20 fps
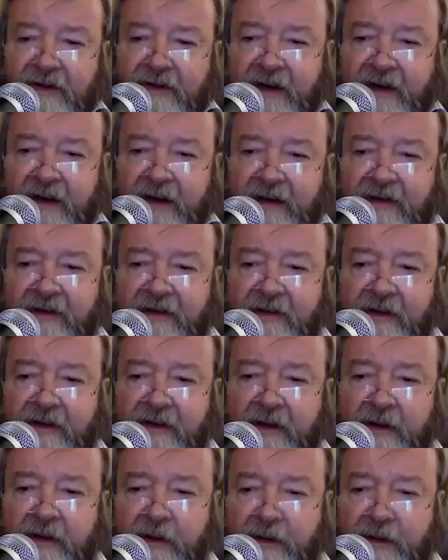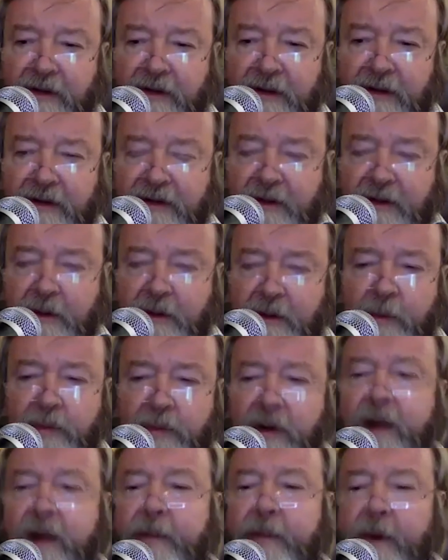is an ontological
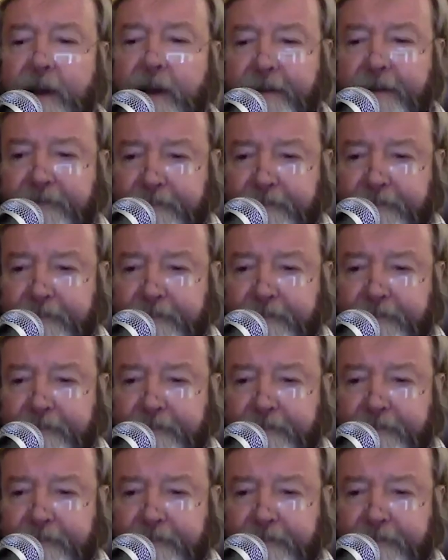primary.